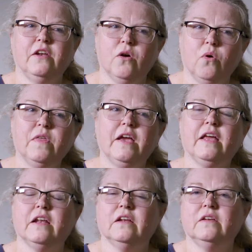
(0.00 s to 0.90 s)
know they
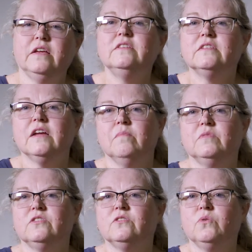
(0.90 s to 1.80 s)
can at least come
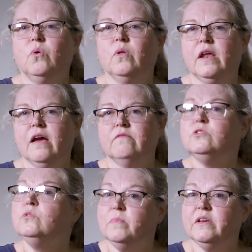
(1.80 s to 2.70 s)
to school and have
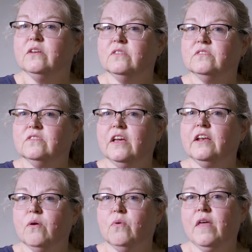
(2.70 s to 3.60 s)
two meals, they
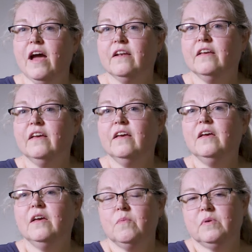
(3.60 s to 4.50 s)
know that.
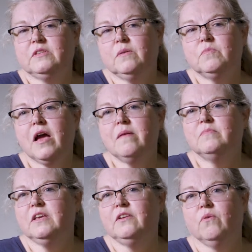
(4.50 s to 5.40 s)
But
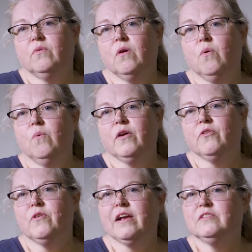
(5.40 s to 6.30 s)
sometimes they don't know where
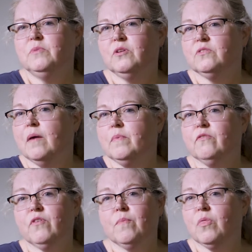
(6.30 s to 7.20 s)
their next meal's coming
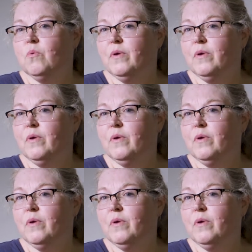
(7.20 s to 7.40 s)
from on the